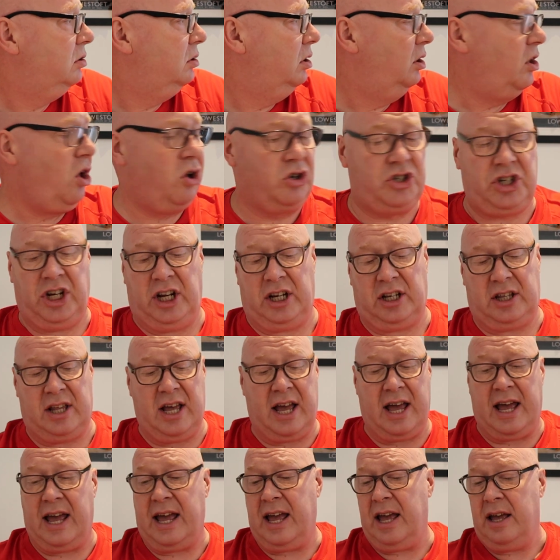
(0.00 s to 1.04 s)
Logic
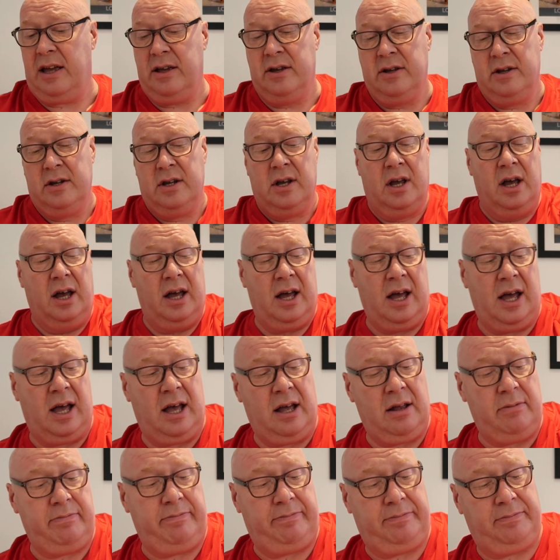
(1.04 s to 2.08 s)
there.
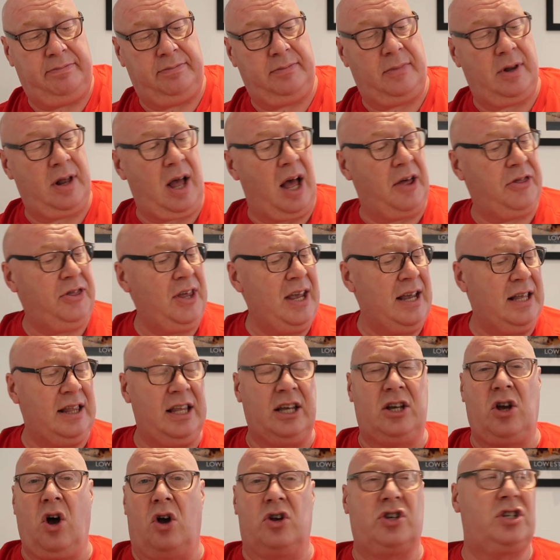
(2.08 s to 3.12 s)
I think
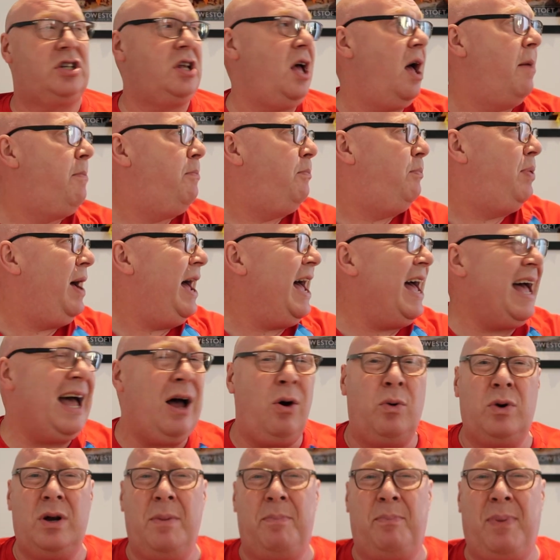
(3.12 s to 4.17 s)
they cost
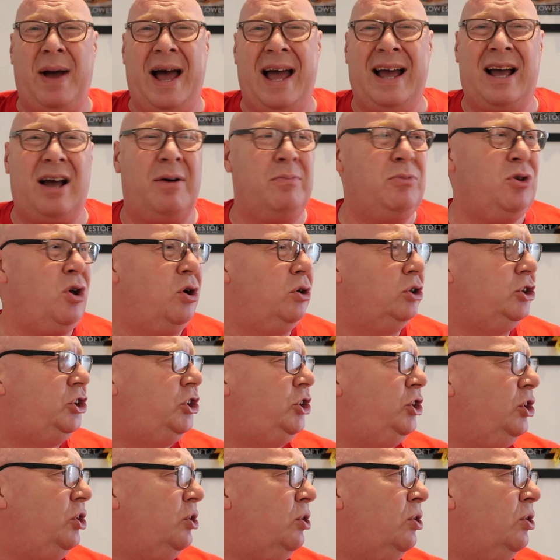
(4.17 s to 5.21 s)
£1 a bag, I'm not
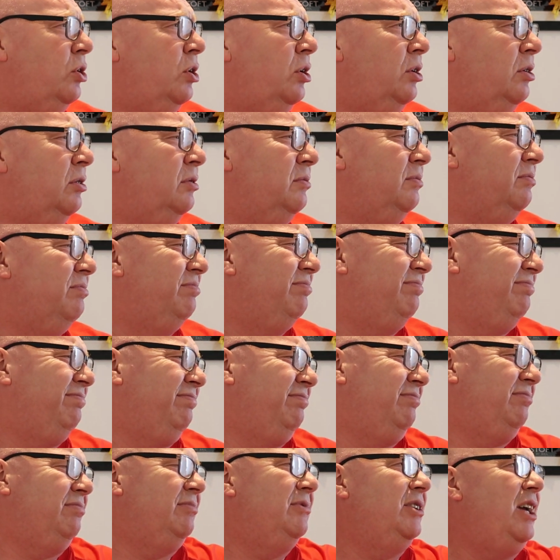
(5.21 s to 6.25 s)
sure.
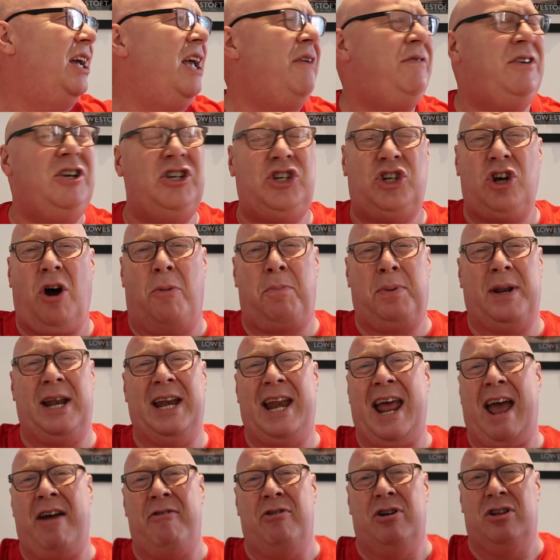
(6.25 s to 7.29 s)
If you're shopping
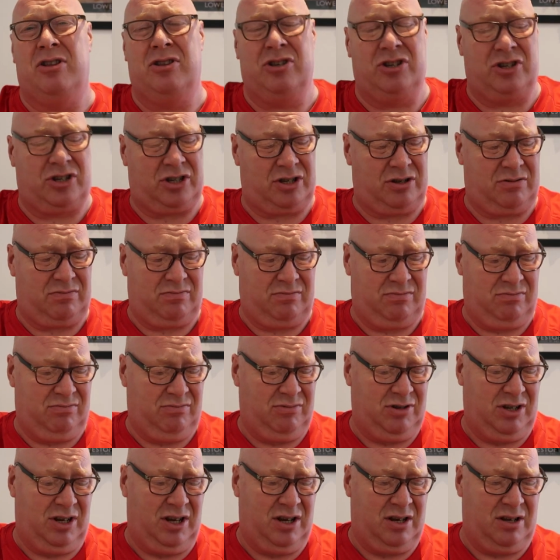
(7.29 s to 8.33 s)
in Erin's,
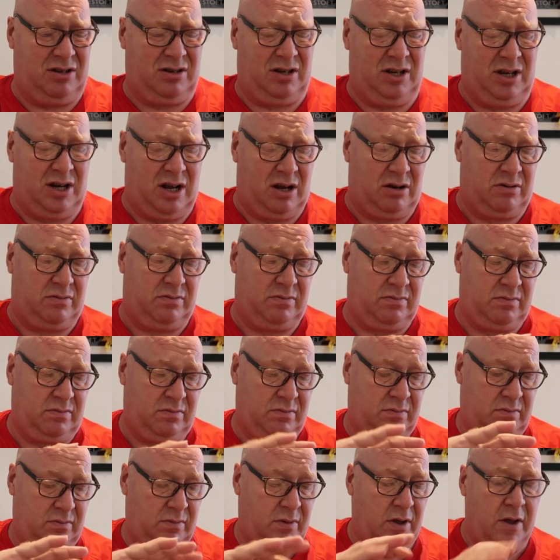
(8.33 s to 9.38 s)
you know,
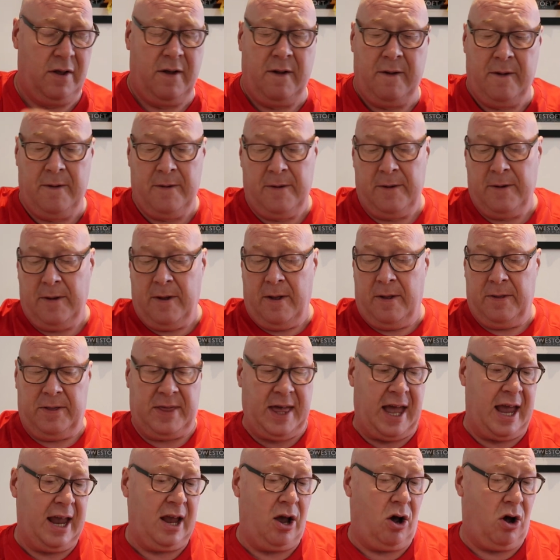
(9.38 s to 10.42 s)

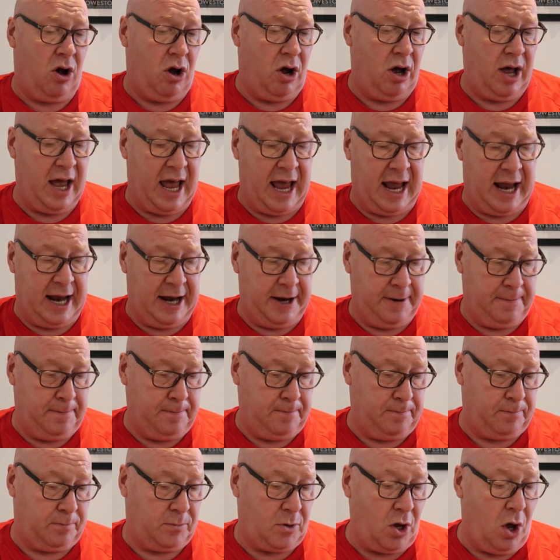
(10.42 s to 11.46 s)
they are a
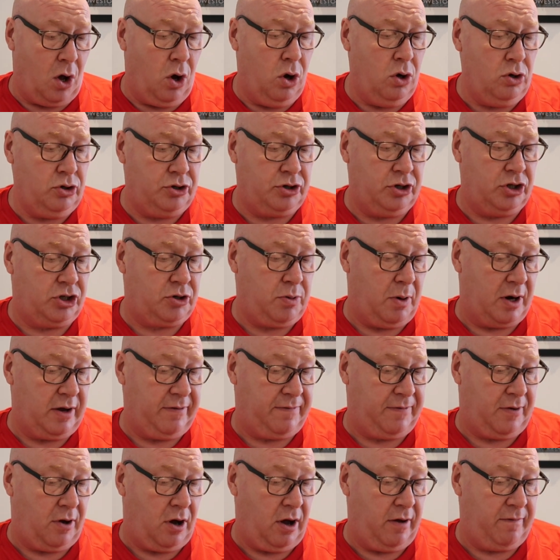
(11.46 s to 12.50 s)

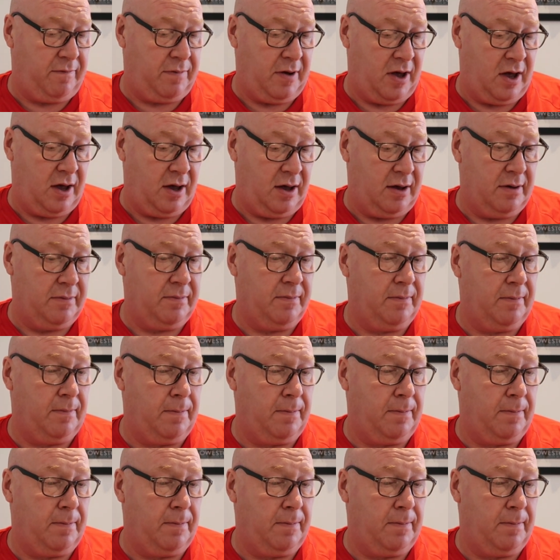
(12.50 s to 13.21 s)
125 per.